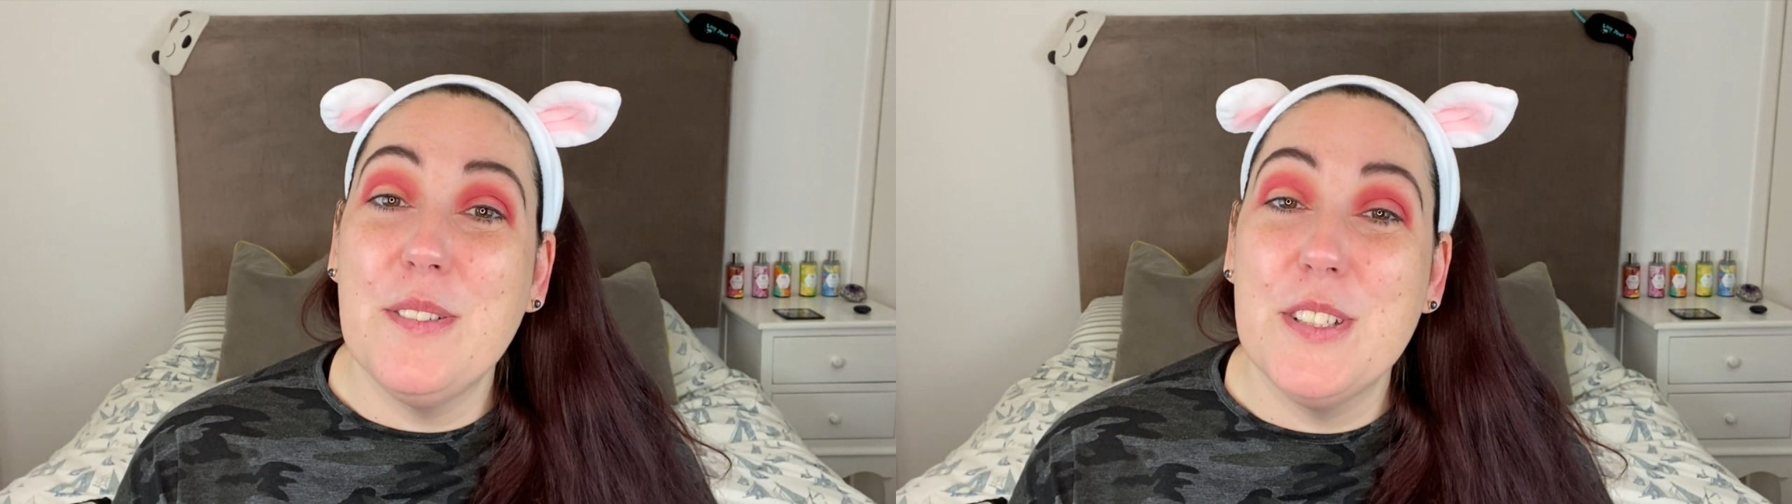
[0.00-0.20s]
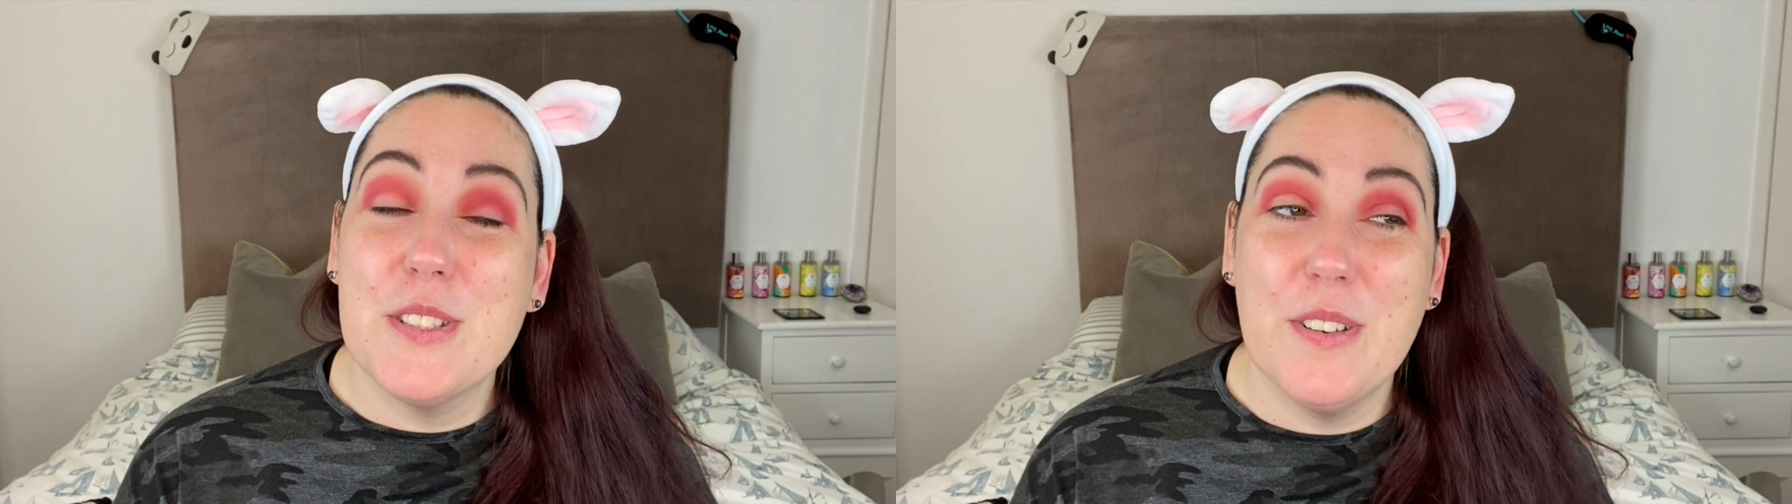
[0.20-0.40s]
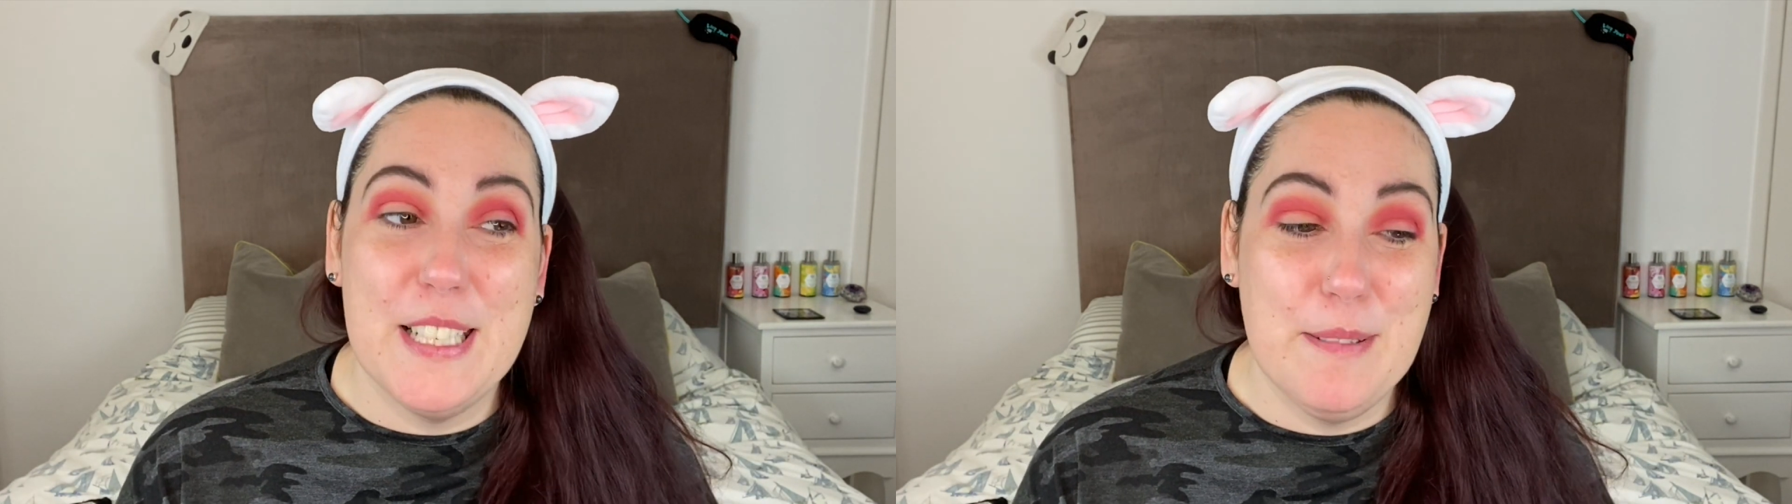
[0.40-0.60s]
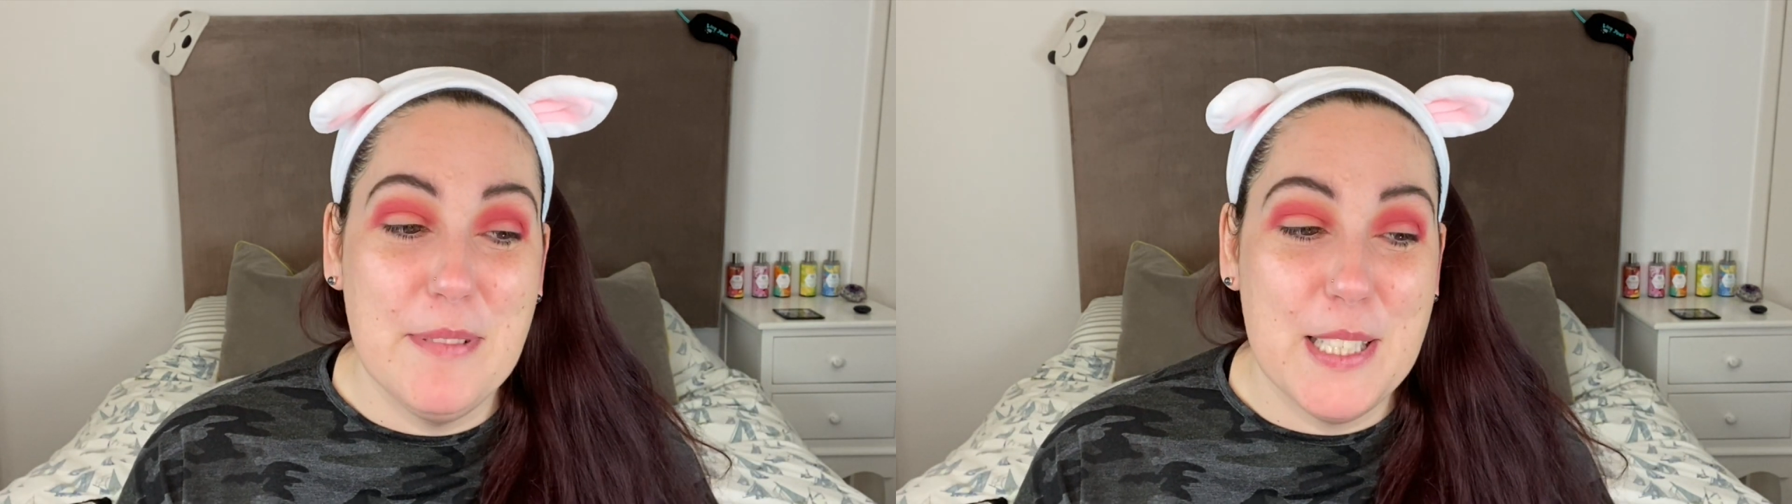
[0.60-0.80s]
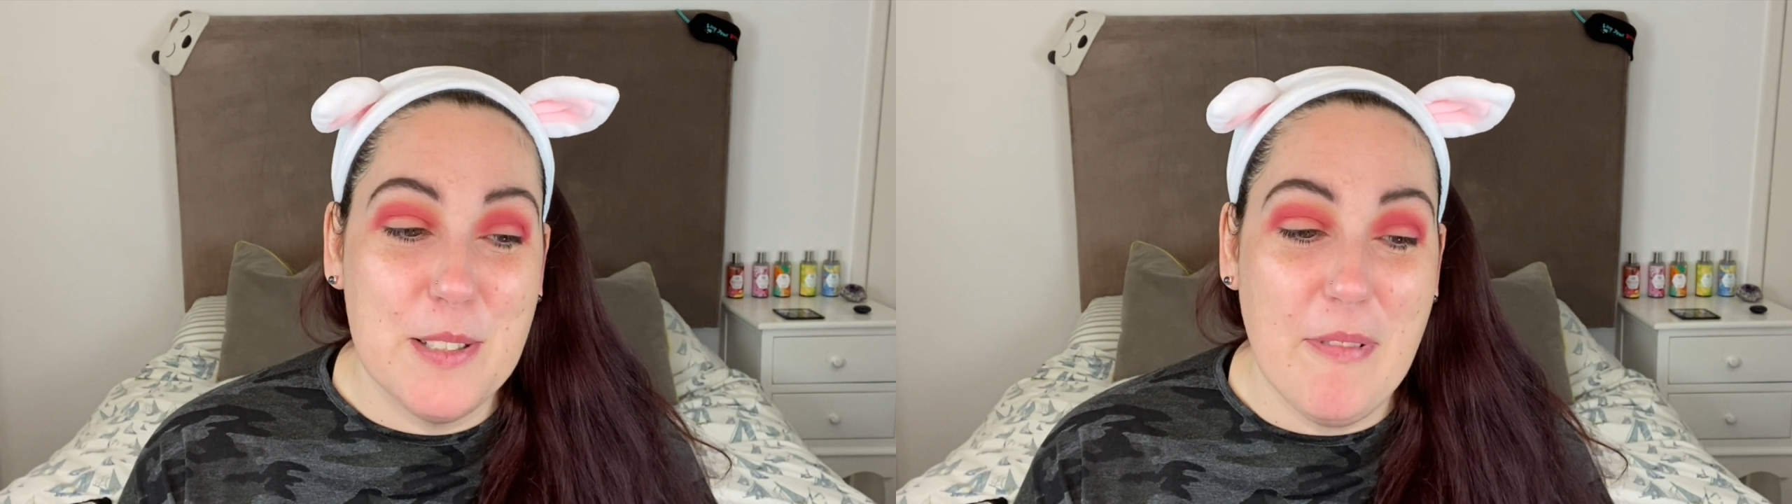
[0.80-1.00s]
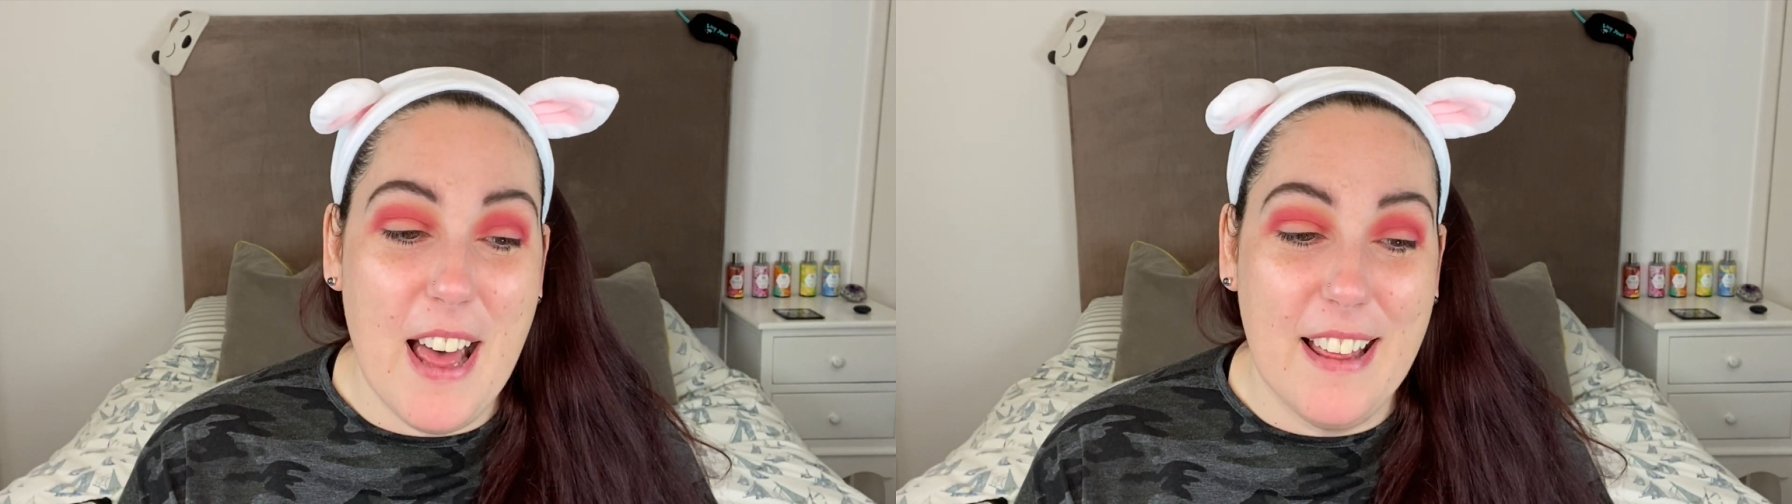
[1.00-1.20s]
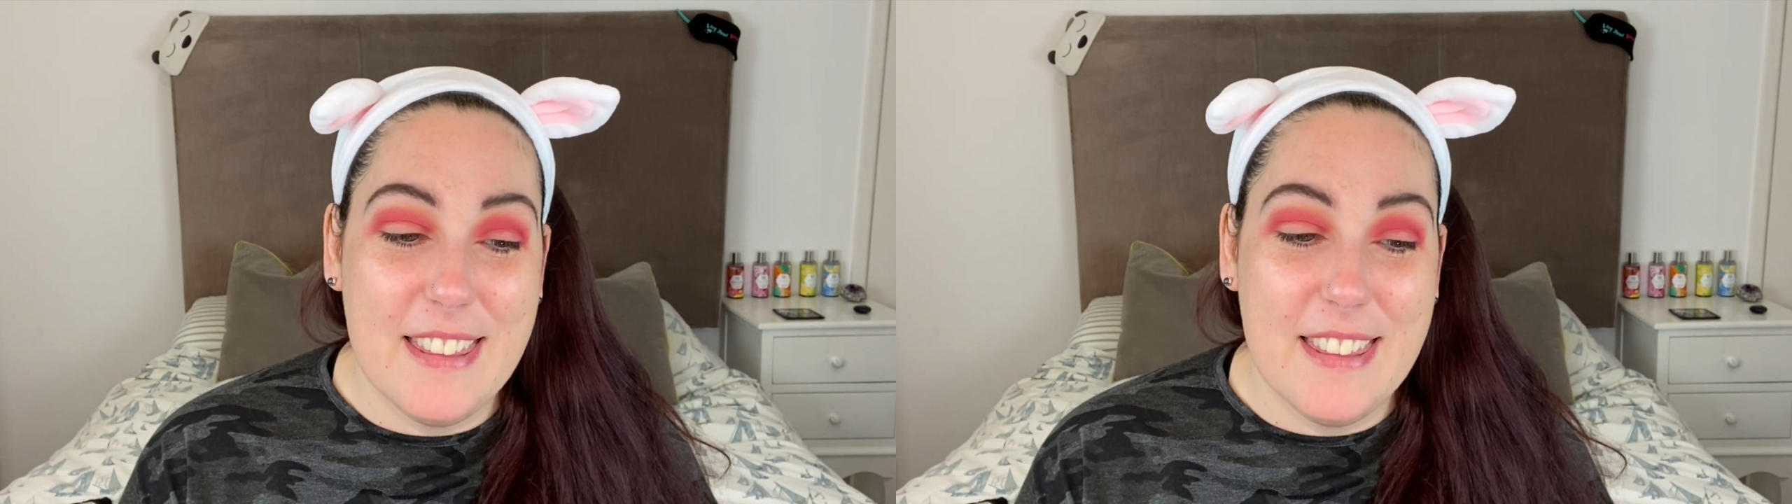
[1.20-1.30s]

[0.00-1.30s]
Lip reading: towards Christmas as well.